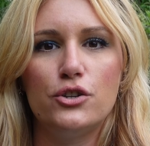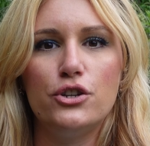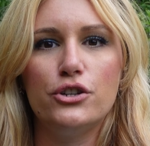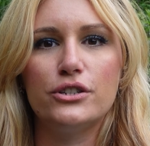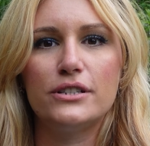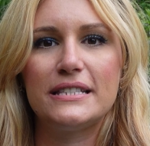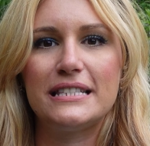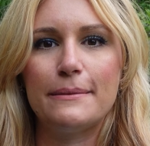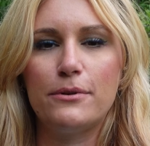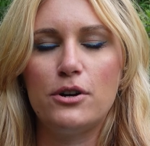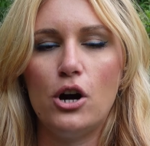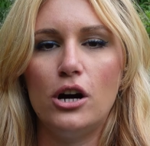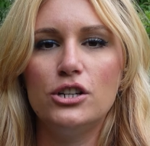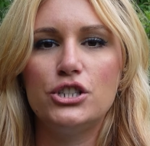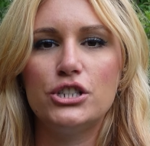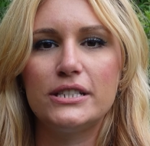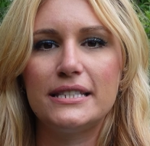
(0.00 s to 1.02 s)
you're
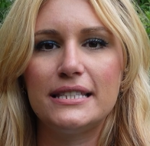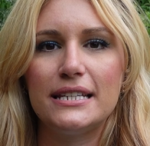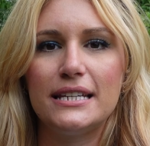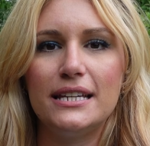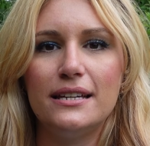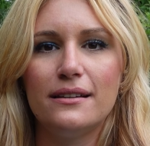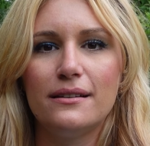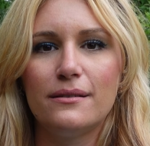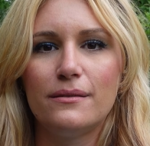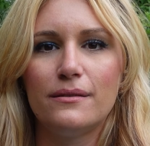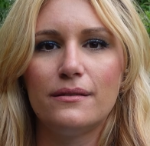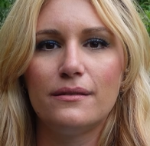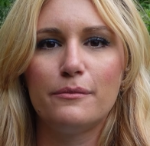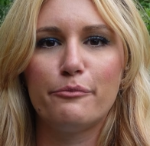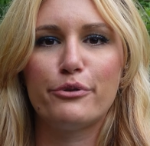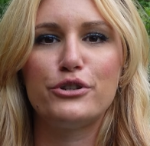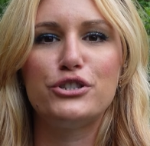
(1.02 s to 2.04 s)
subconsciously
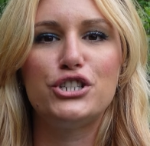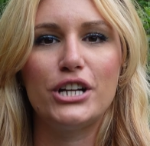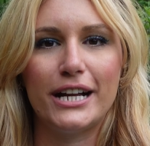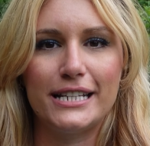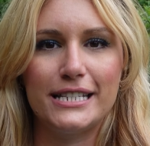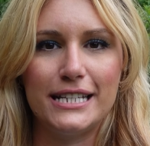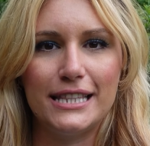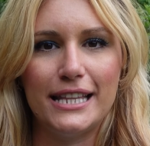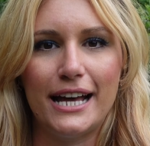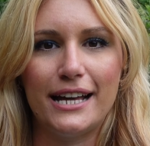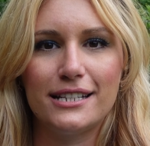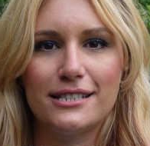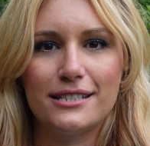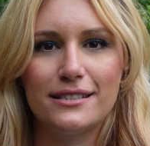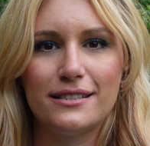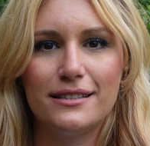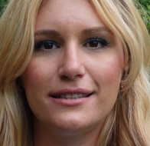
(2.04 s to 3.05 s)
projecting that.